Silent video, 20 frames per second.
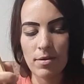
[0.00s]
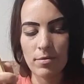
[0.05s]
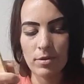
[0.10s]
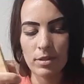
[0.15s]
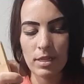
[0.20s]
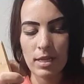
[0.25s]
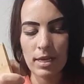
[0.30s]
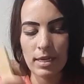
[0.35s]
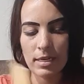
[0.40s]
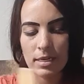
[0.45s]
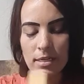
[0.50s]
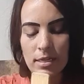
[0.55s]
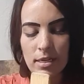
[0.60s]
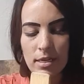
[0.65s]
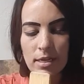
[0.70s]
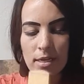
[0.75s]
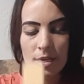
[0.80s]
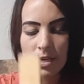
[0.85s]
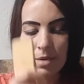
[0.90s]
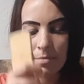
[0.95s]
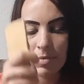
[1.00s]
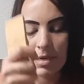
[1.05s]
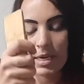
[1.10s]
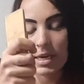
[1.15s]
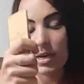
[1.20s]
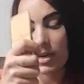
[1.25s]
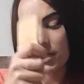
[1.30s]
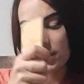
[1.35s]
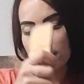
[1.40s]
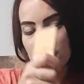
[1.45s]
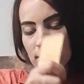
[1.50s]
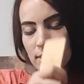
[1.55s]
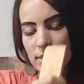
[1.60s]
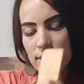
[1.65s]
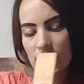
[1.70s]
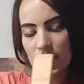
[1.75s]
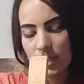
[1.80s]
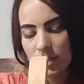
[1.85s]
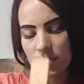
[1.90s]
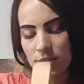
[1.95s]
would like to, because this
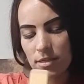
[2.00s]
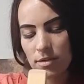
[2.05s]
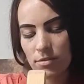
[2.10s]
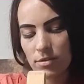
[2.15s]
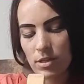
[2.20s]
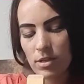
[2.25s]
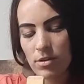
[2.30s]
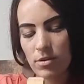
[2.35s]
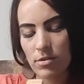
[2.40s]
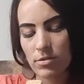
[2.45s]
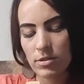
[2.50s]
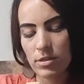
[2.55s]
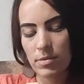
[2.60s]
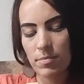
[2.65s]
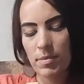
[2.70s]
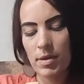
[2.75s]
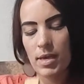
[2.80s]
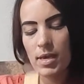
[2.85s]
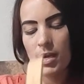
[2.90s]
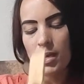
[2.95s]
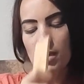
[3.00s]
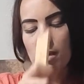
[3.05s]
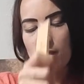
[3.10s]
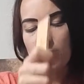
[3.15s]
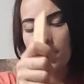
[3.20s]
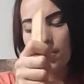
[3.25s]
takes so long to make,